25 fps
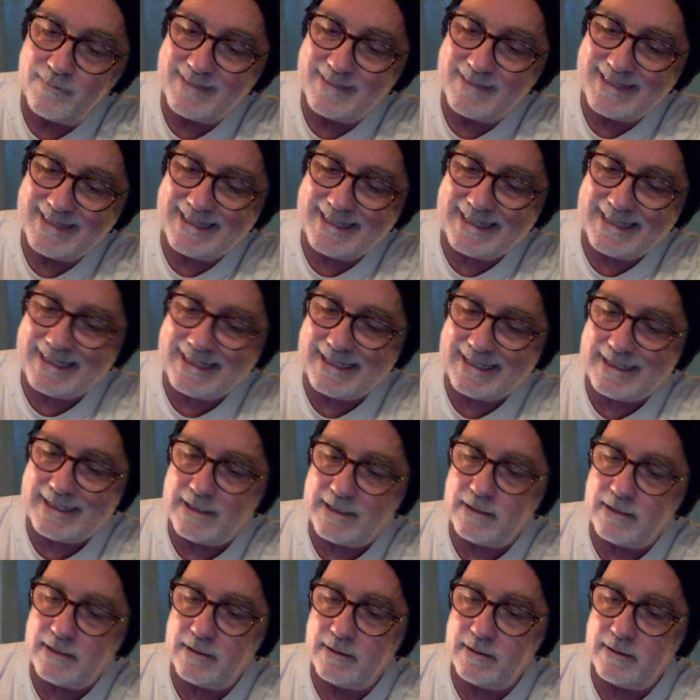
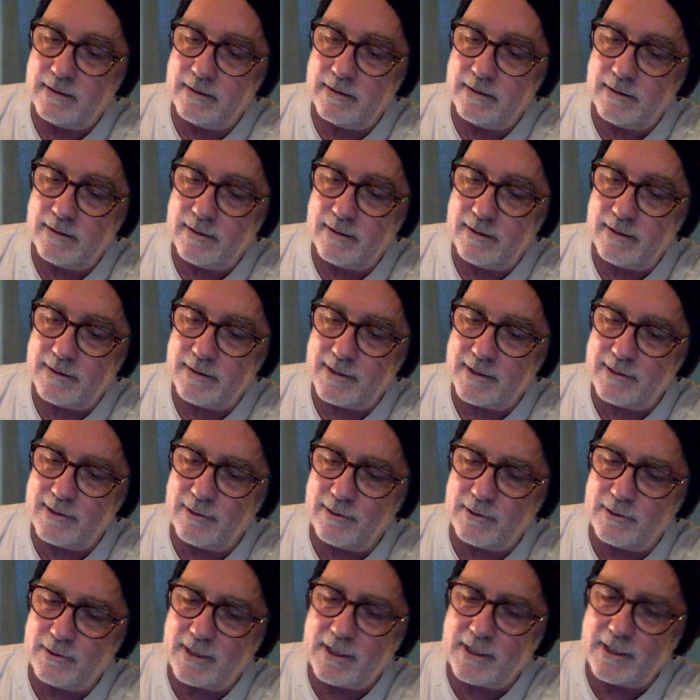It doesn't
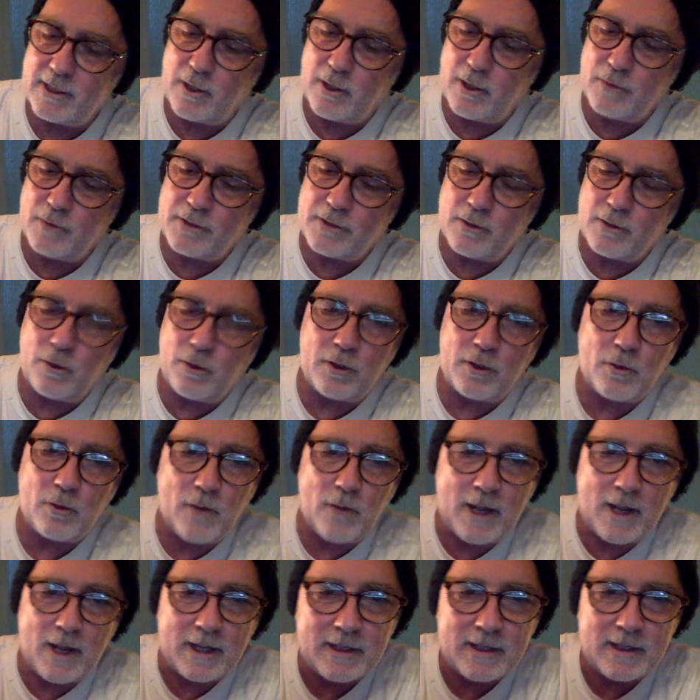look like it goes in all the
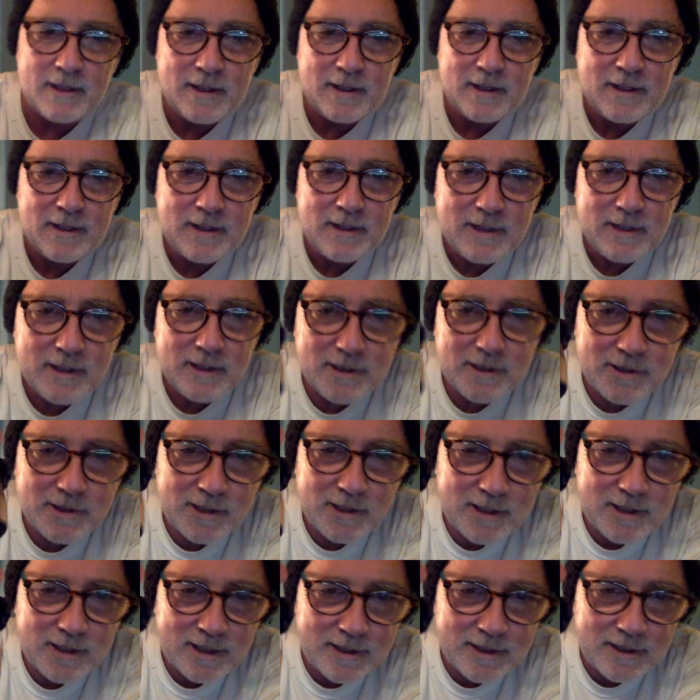way. You
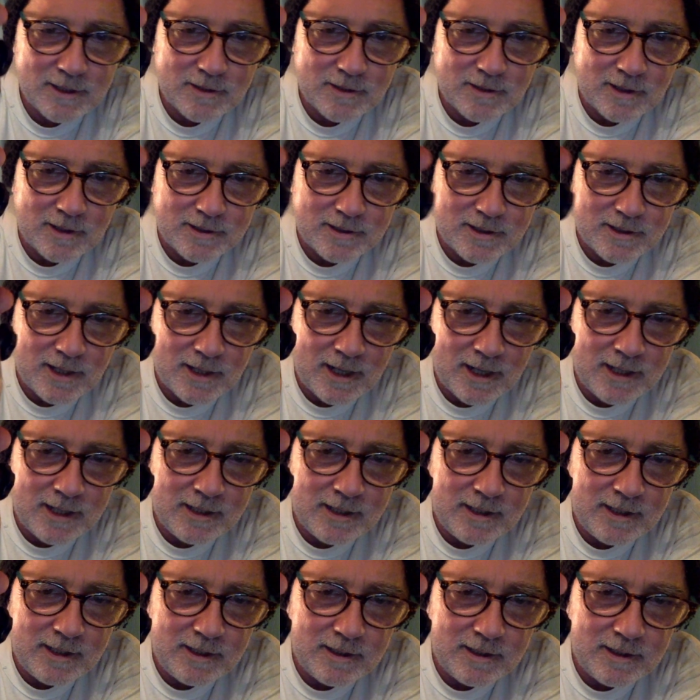see, like there's a
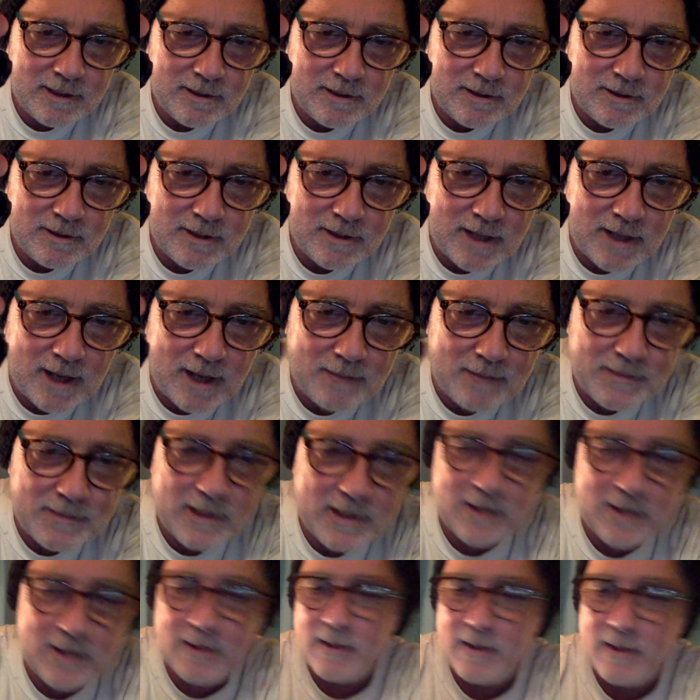tiny little gap
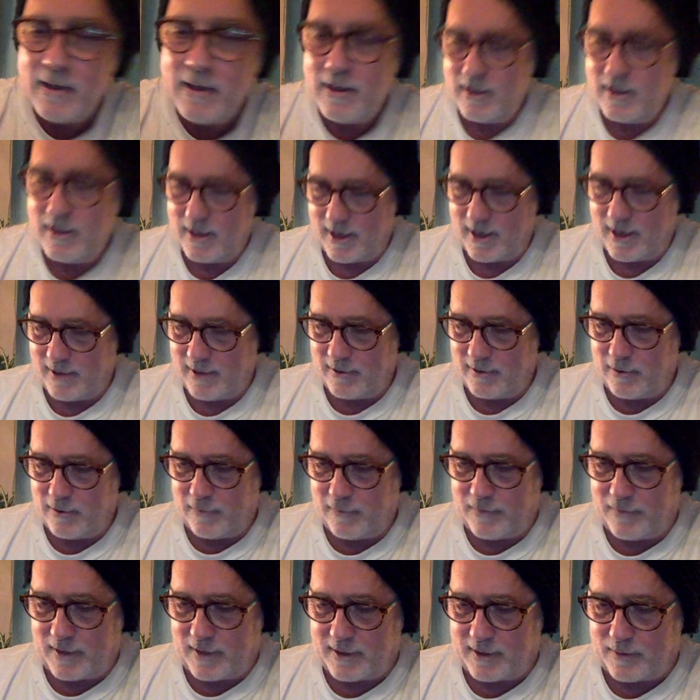there. I don't know
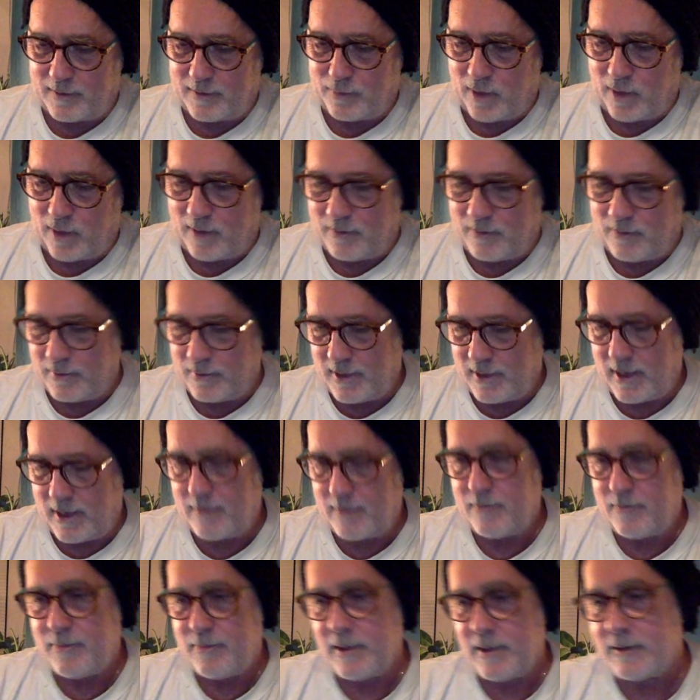if that's a problem or
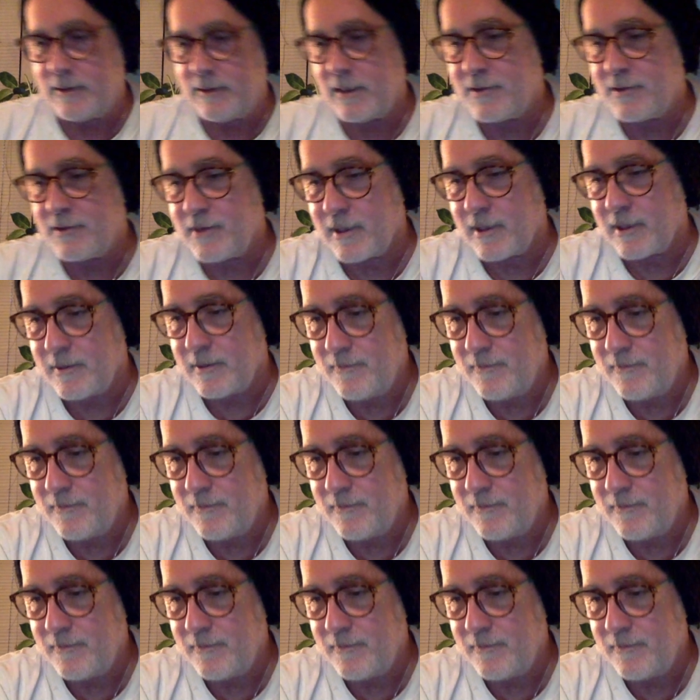not, but let's see.